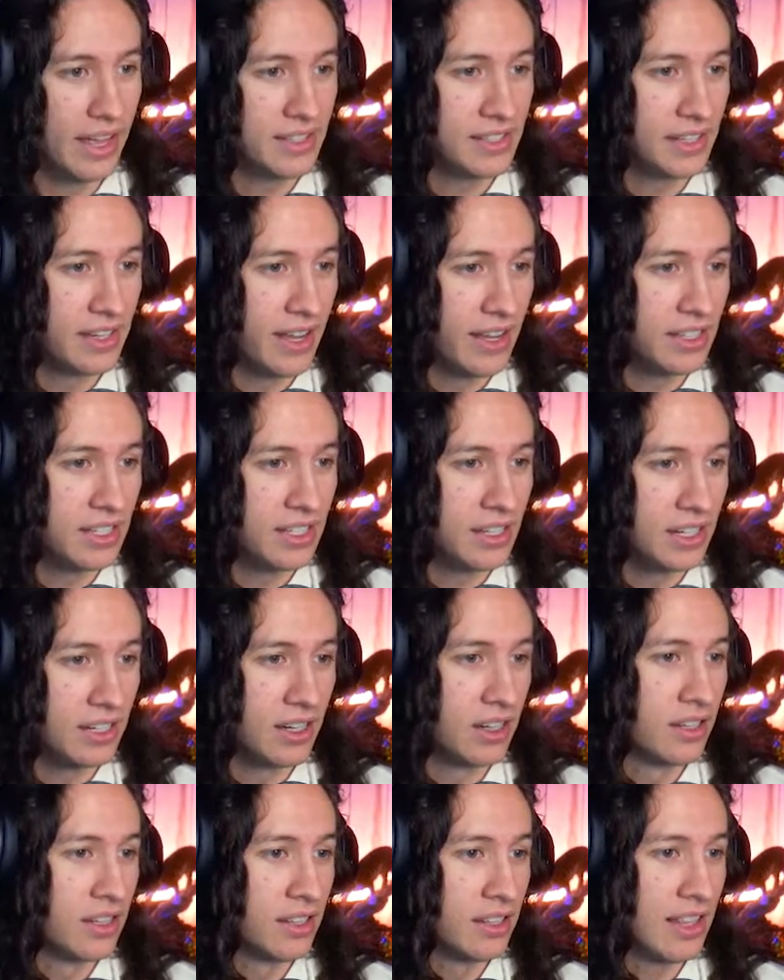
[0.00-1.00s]
an S
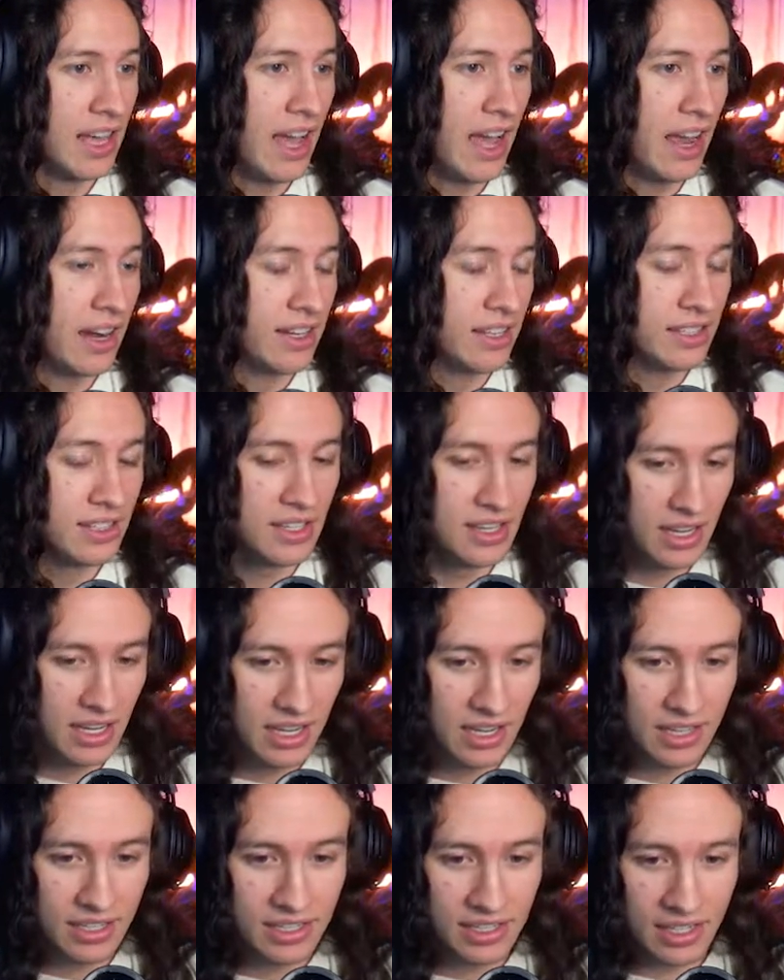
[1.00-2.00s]
tier. That is an
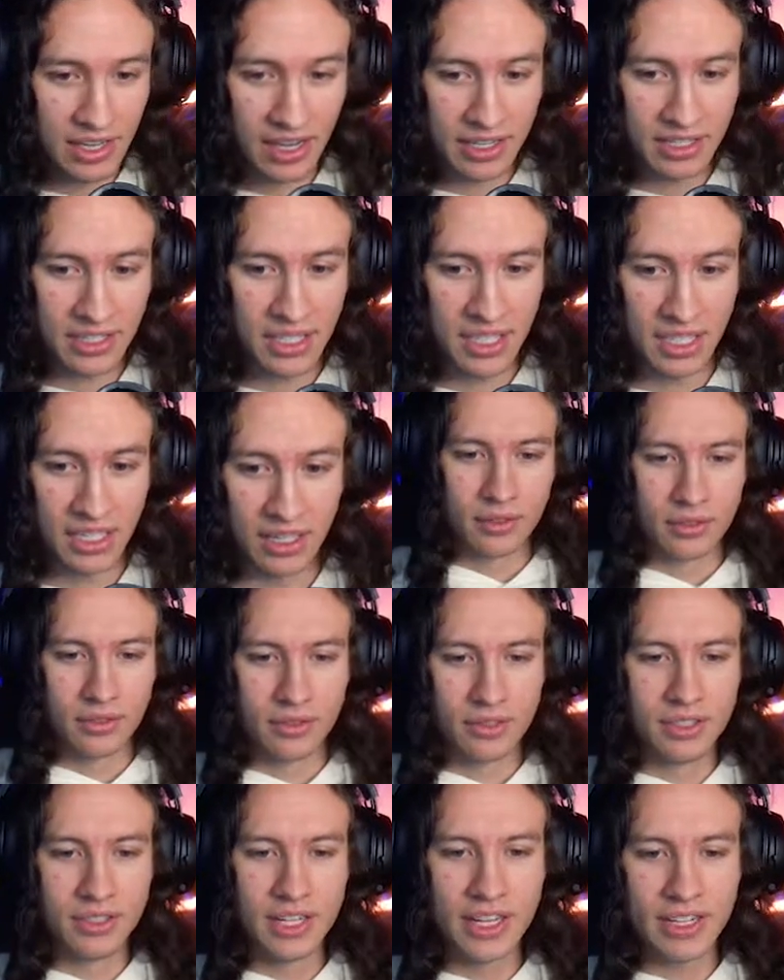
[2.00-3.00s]
easy S tier.
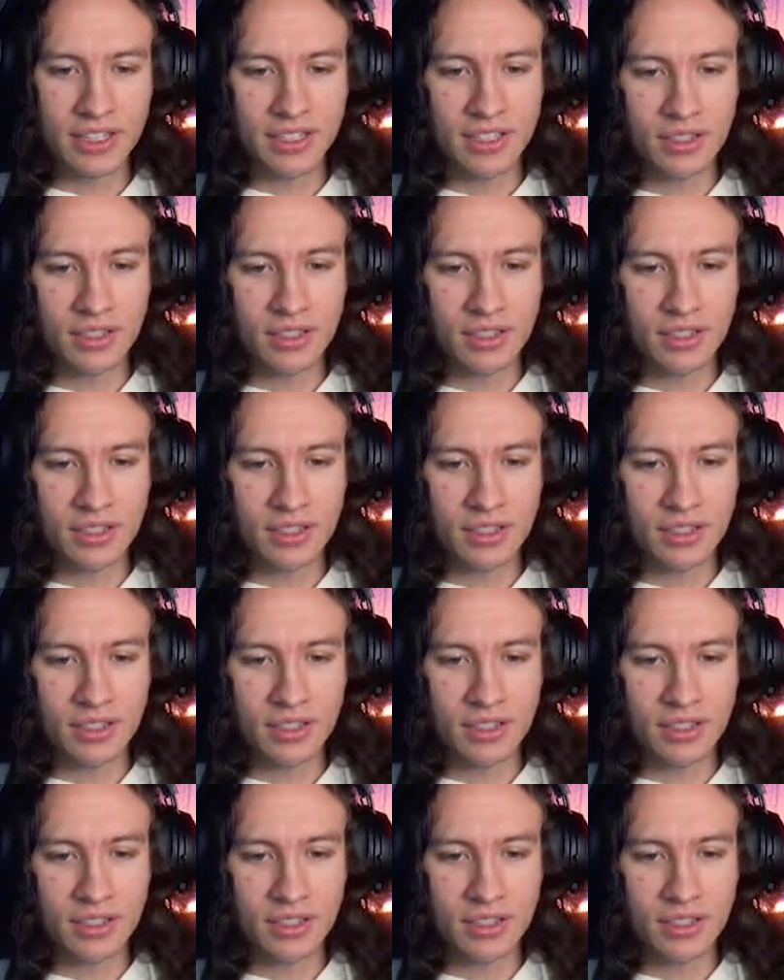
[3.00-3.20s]
Next,